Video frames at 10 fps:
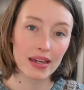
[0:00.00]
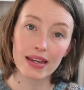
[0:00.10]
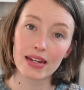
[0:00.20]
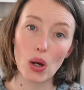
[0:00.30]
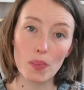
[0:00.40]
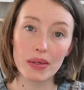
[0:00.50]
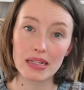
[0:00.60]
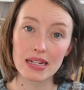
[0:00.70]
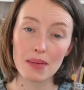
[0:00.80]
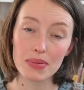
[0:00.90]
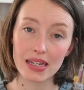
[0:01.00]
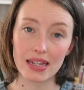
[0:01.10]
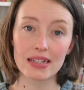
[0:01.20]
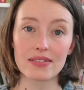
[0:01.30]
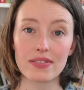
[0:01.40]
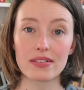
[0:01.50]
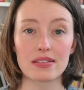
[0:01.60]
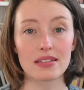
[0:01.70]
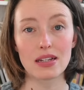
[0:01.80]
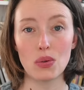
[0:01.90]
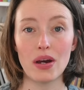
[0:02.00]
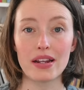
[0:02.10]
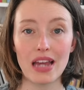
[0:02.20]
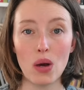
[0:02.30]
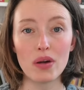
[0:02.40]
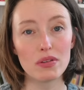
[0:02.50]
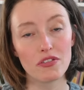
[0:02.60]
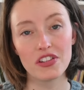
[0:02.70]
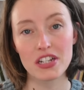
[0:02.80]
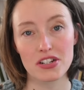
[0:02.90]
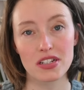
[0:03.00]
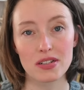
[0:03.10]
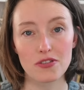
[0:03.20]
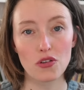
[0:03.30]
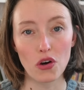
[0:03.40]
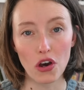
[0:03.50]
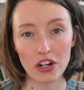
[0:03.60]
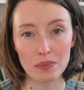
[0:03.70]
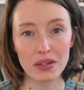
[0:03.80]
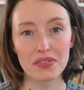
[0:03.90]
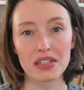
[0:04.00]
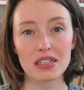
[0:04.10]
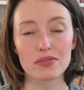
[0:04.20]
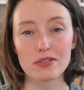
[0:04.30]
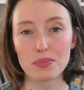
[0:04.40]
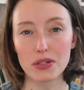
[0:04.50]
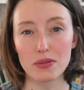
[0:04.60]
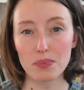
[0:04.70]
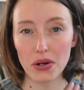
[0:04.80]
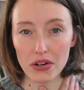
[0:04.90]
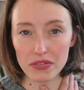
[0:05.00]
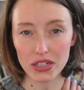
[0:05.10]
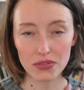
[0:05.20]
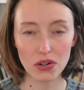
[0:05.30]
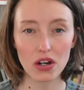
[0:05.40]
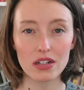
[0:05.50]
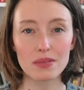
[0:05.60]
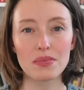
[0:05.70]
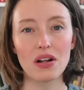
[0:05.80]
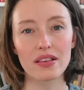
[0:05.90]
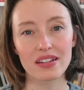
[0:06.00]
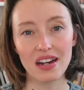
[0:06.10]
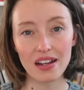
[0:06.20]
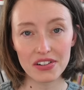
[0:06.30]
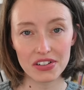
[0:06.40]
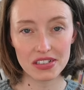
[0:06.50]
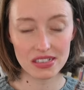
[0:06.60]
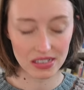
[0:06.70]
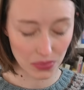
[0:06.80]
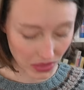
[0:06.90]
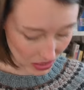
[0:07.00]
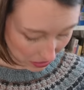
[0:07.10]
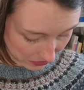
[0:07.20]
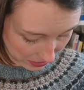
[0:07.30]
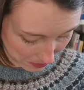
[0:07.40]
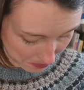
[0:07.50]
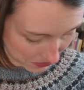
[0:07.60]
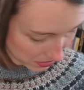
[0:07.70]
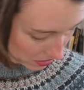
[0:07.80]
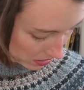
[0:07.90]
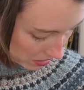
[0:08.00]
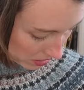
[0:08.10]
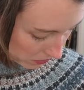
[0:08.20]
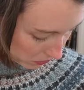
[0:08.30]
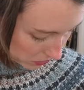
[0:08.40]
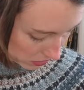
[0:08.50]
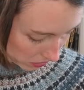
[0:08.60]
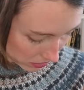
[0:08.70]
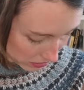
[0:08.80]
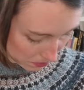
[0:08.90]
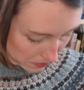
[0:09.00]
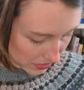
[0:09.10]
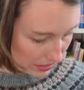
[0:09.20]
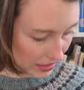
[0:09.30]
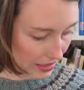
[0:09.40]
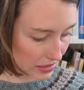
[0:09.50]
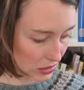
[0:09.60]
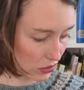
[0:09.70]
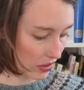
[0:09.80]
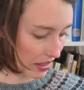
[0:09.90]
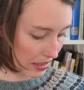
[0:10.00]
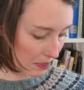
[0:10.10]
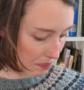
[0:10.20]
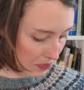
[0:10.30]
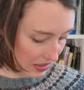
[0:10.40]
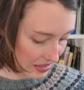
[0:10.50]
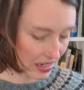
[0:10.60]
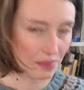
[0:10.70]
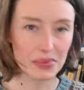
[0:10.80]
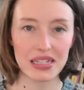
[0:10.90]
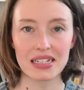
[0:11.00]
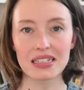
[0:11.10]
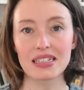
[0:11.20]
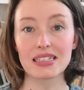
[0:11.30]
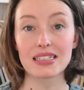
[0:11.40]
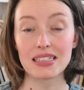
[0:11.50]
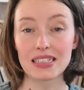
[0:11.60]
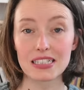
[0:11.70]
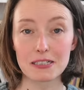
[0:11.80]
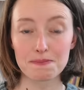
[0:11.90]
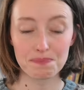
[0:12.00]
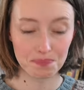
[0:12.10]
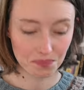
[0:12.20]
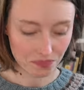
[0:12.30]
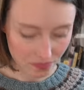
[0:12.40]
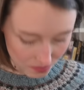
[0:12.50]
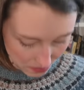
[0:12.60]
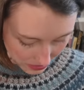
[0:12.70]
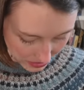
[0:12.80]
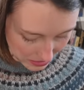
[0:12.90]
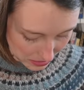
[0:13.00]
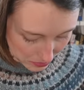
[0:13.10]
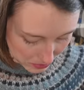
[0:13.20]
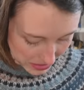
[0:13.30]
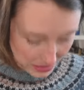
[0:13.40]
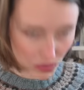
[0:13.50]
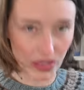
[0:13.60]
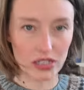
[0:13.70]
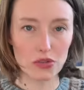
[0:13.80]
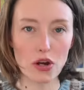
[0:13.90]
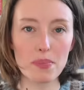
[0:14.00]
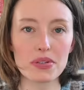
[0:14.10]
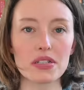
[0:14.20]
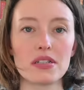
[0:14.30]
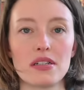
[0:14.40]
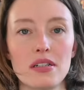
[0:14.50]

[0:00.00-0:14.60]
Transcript: and now I picked it up again I thought no now I will finish it for autumn I think it will be perfect for autumn all the colors I really love them for the autumn and so I picked it up again and knit it and then made it quite cropped